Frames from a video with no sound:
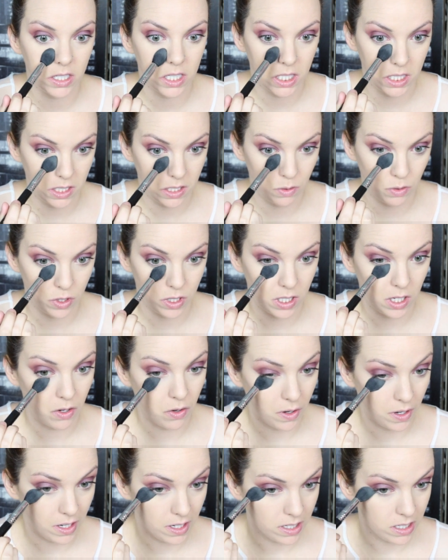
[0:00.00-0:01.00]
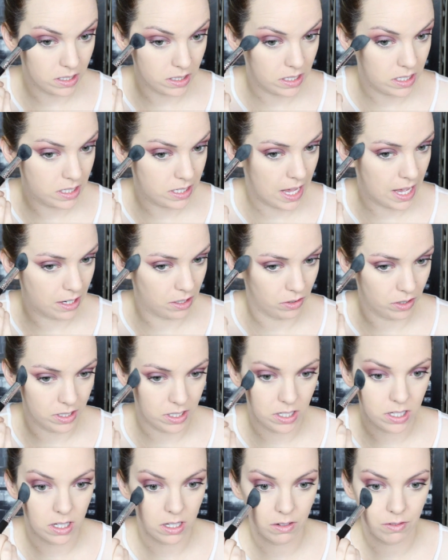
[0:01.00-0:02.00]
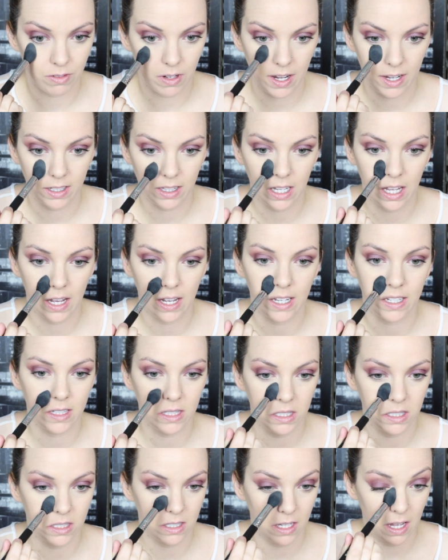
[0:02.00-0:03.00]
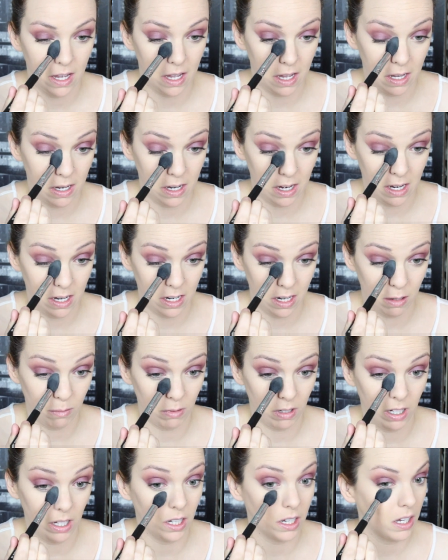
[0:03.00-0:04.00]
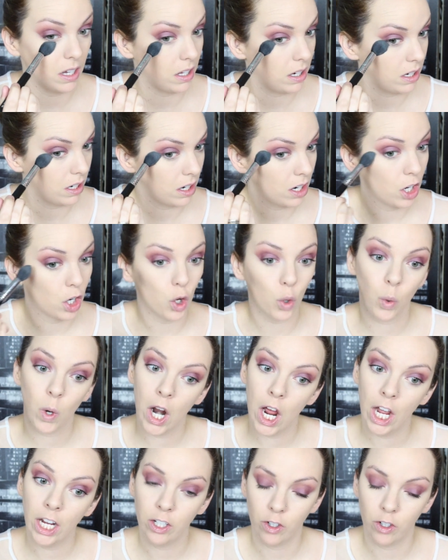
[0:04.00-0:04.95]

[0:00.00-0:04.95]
seriously settle into the fine lines and end up looking cray.